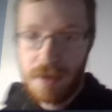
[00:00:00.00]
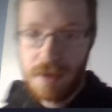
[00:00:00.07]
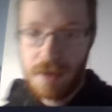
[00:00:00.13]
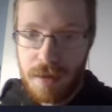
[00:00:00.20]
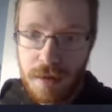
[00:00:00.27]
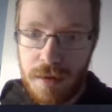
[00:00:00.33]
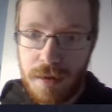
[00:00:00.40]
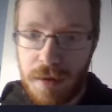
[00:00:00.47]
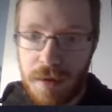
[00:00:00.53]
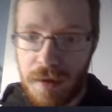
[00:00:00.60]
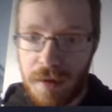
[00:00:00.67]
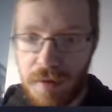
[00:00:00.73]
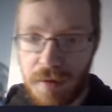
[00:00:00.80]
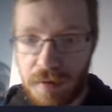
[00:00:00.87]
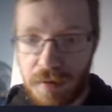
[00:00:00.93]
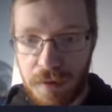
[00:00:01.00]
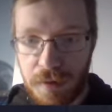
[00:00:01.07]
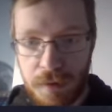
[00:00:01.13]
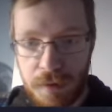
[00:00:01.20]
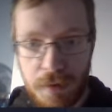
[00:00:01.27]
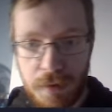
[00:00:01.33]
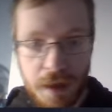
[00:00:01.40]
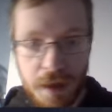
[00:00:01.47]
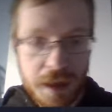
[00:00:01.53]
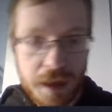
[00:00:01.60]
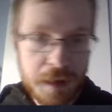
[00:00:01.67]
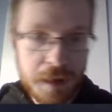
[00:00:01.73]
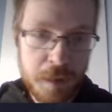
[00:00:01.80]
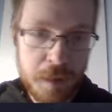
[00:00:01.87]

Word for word: Nice to get the win.